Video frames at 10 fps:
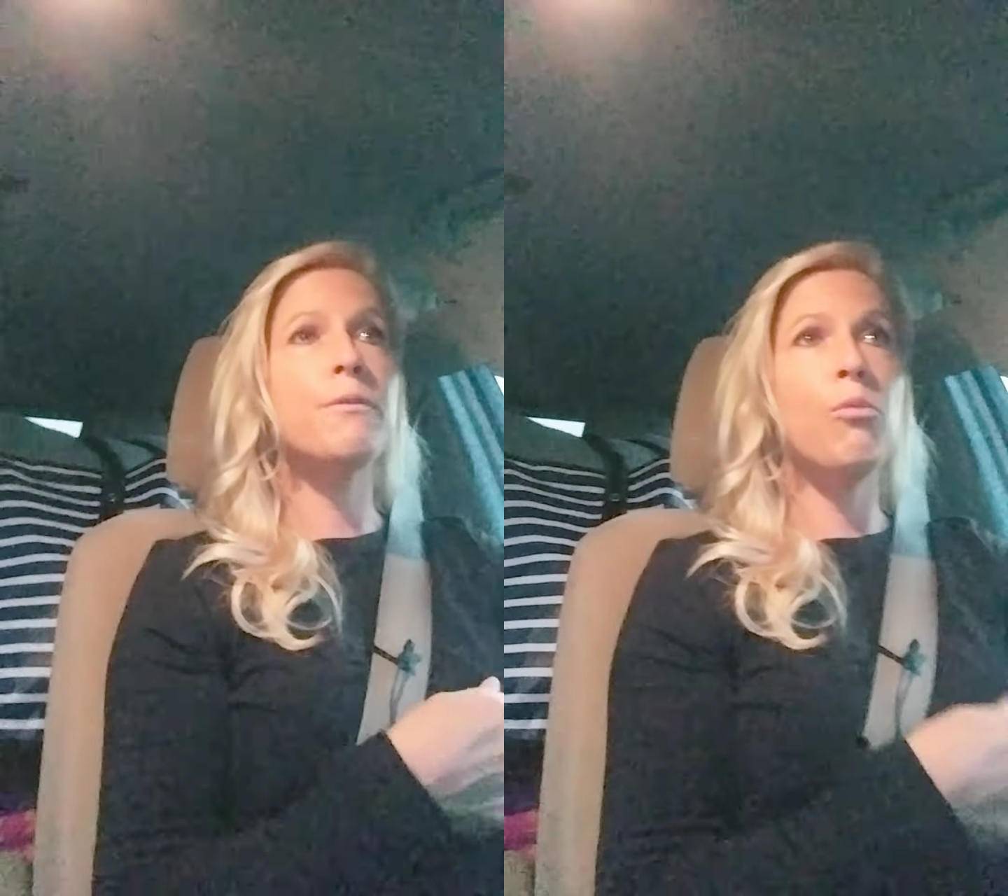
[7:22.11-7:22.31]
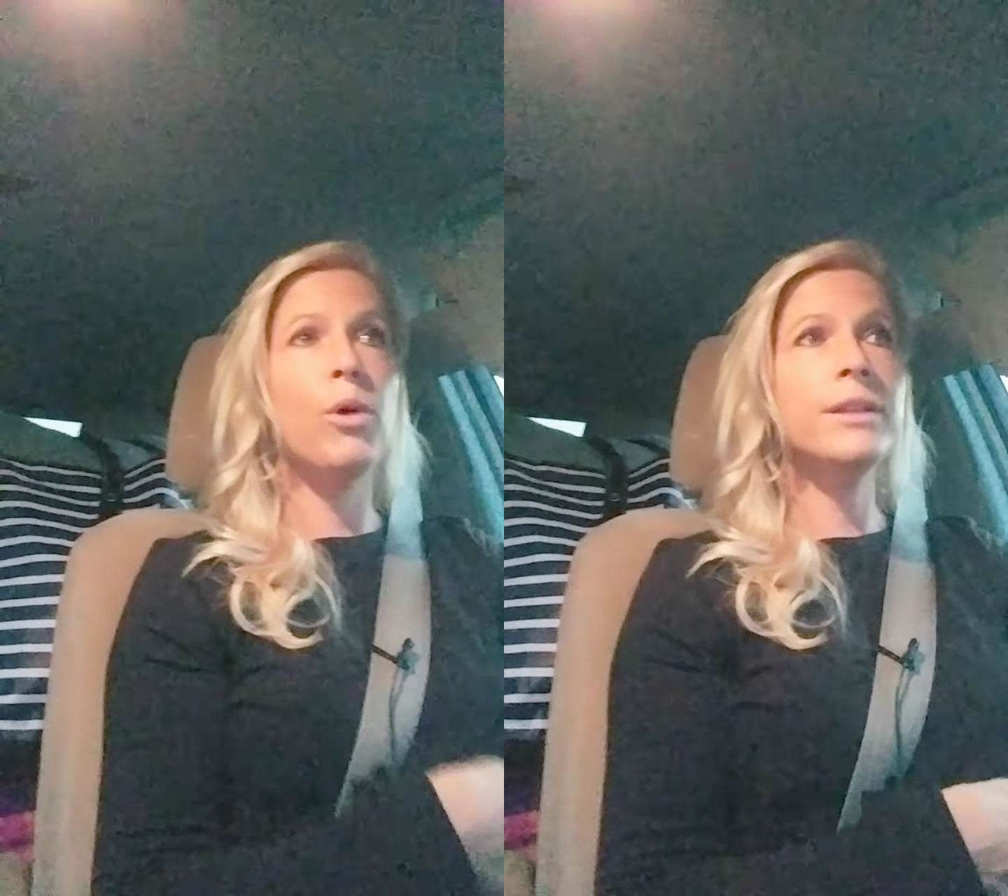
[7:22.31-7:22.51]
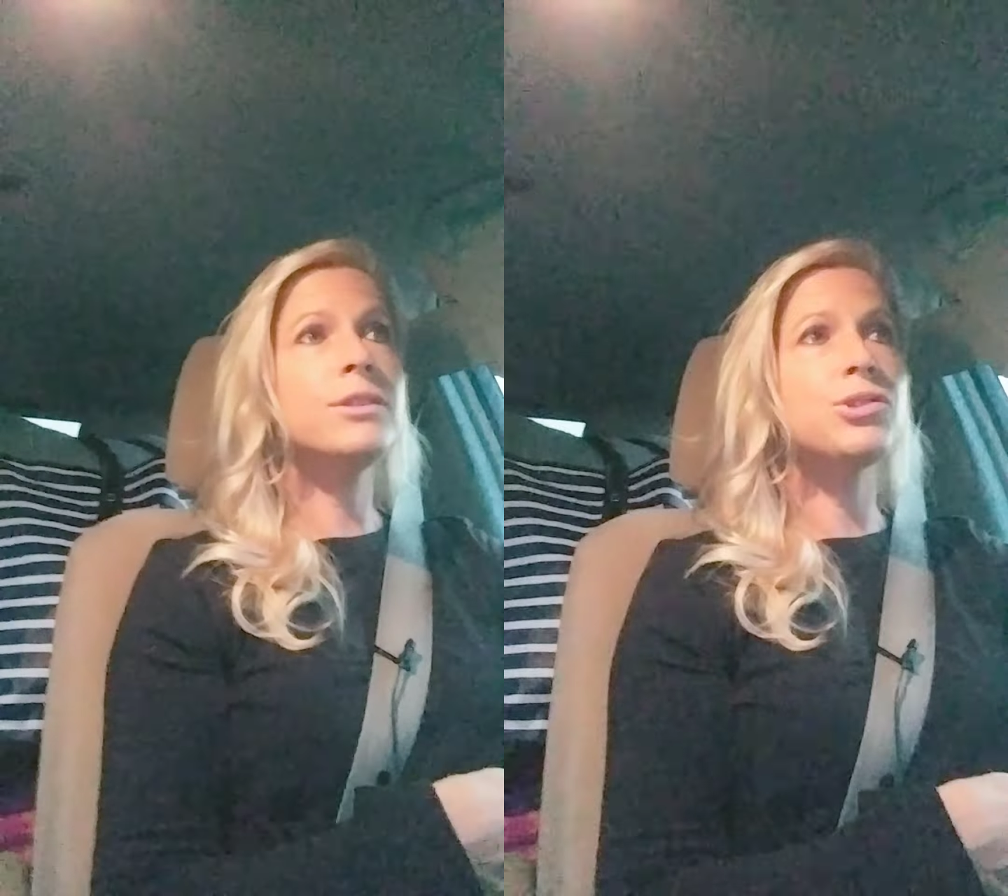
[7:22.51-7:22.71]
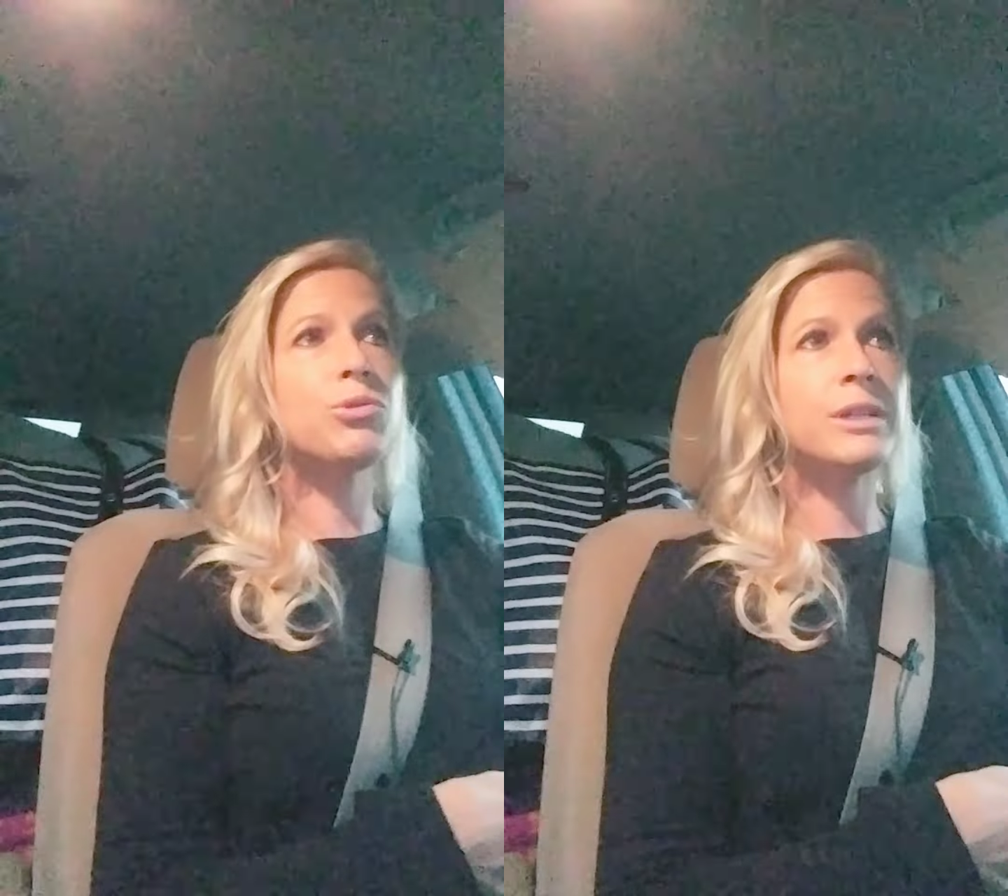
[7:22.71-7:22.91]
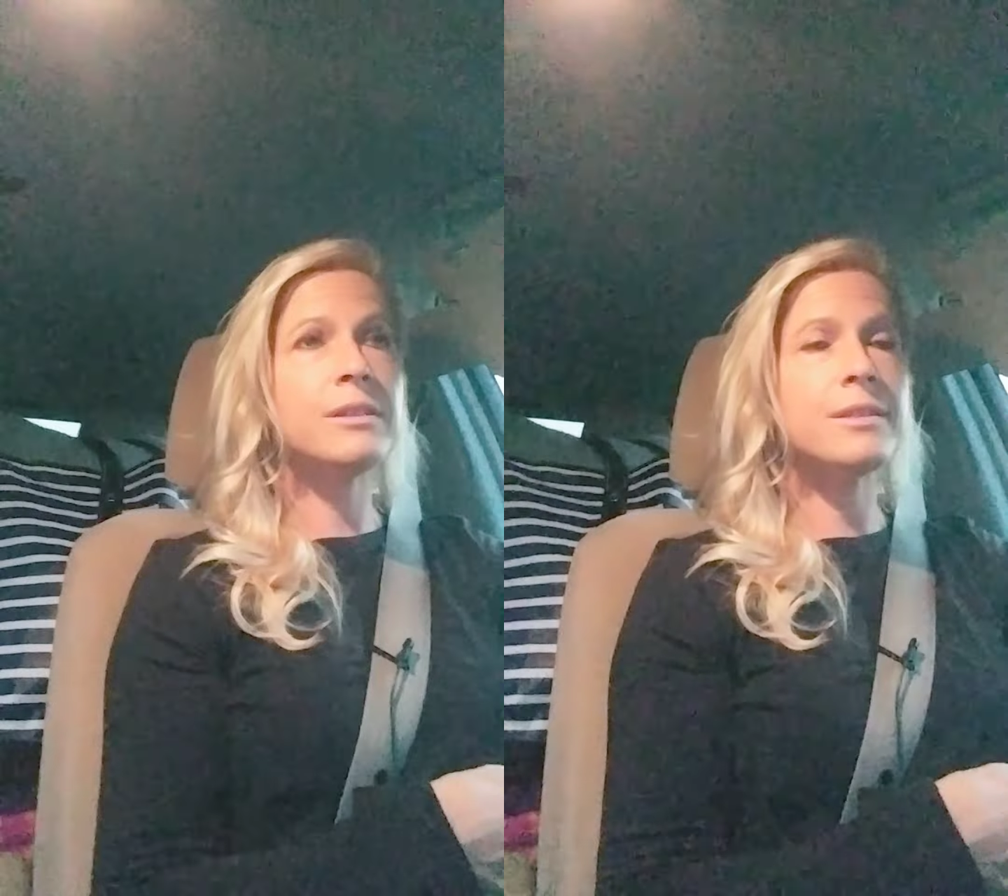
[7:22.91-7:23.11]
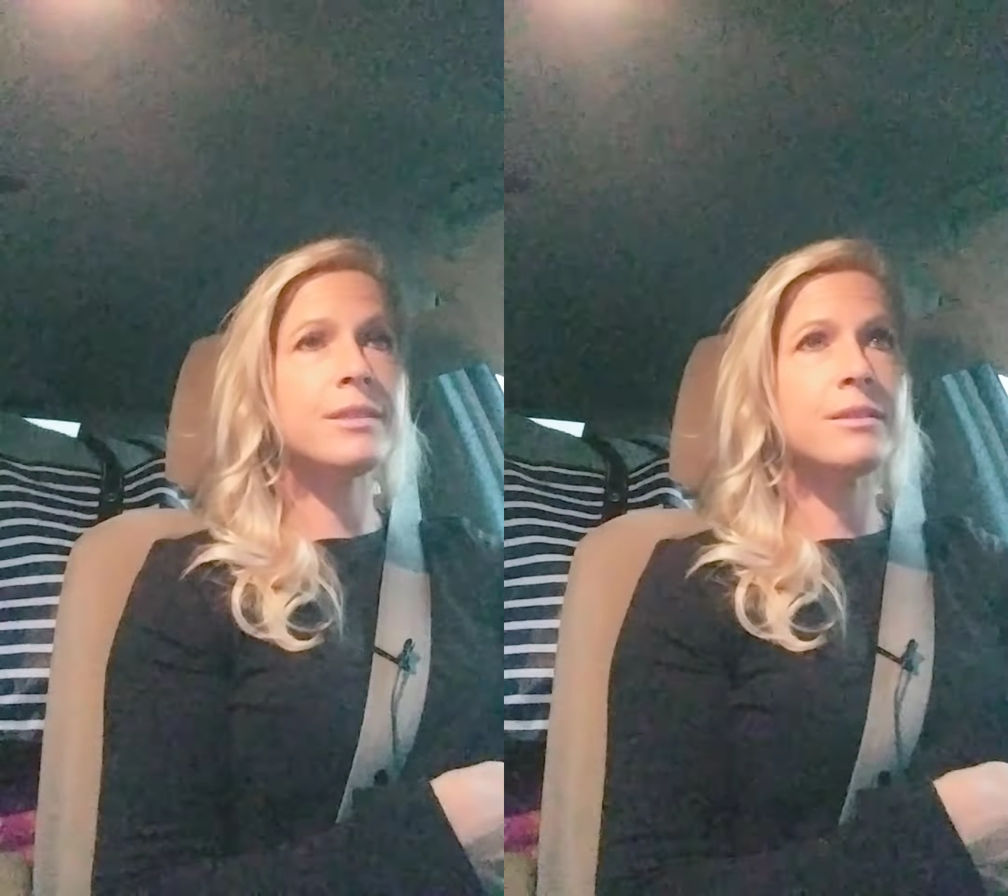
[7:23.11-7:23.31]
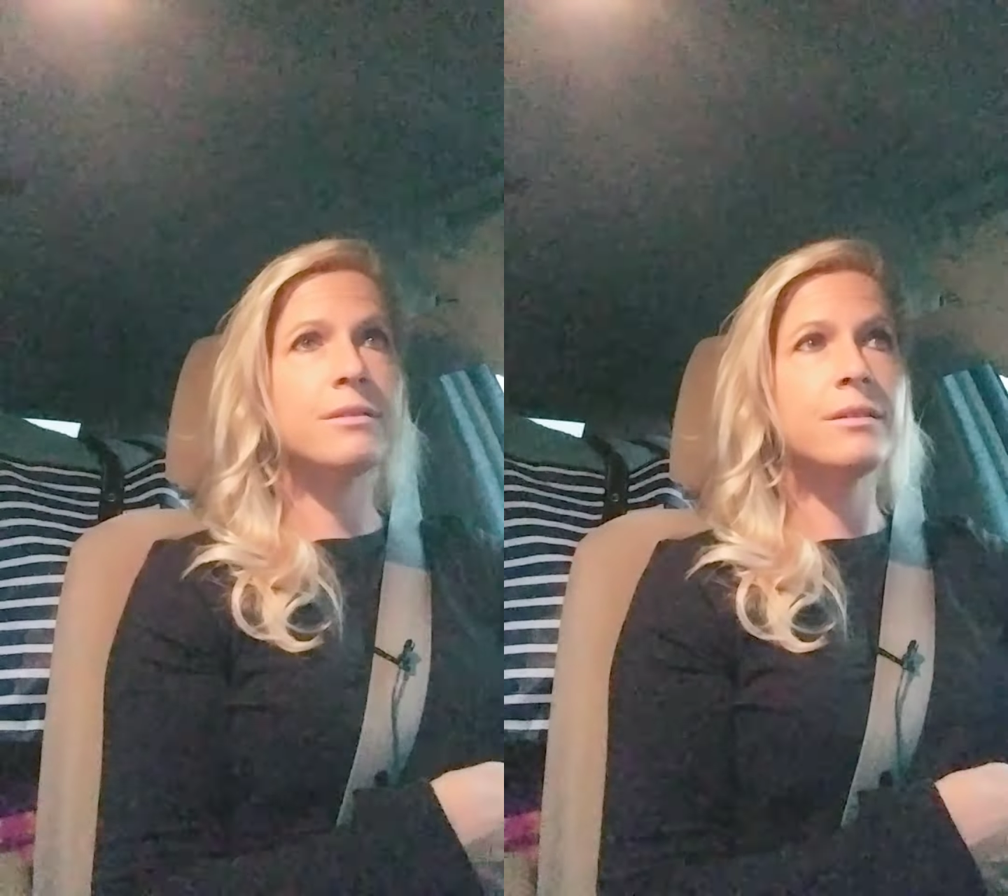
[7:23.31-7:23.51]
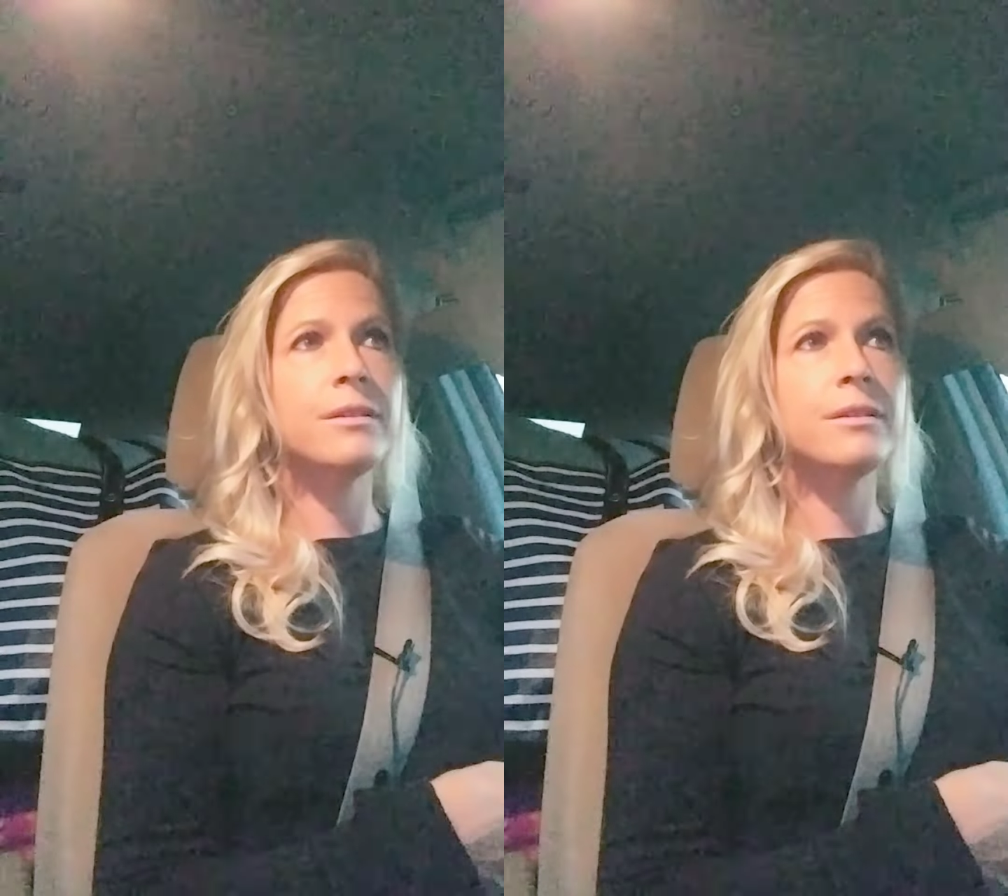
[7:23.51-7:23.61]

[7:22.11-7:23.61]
from one source